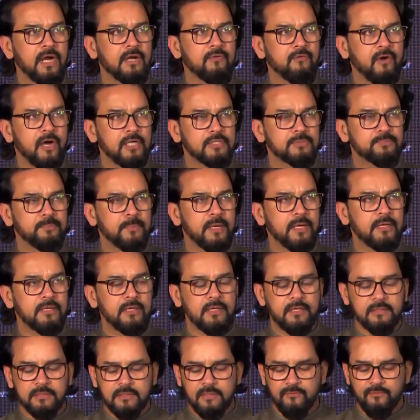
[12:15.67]

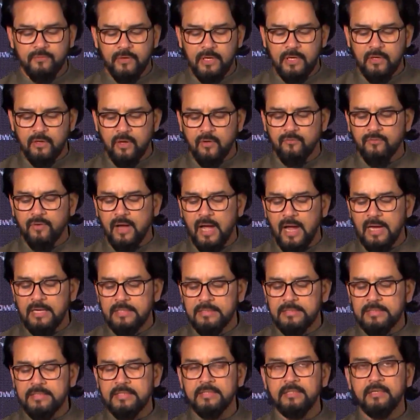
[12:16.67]
advancement in the field of
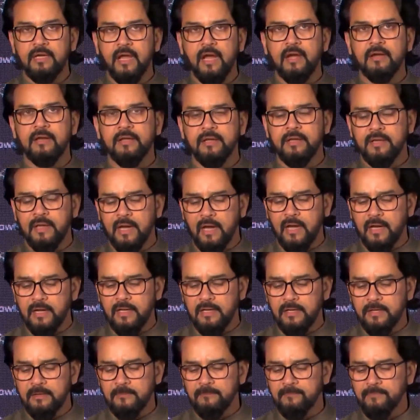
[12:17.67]
IT and
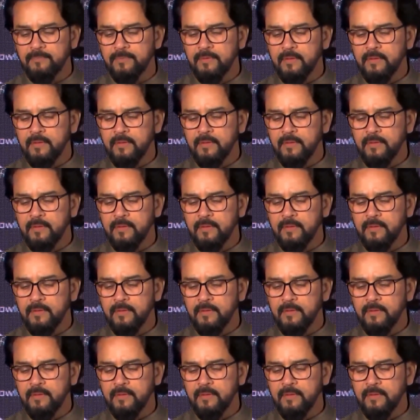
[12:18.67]
AI,